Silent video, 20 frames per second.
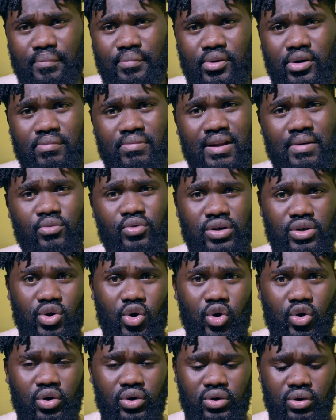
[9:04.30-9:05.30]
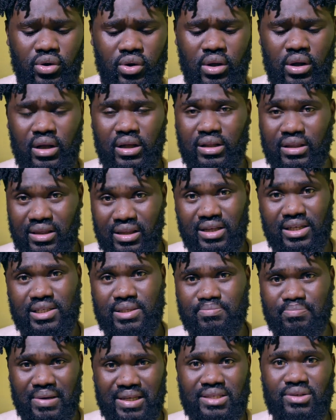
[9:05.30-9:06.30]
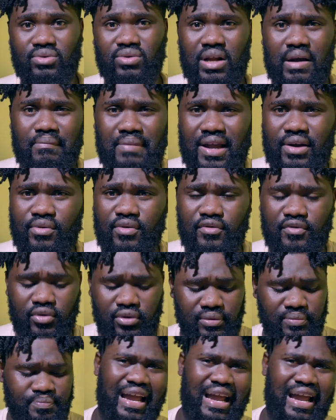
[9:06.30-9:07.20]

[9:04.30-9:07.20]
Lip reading: problem with all this particular microphone.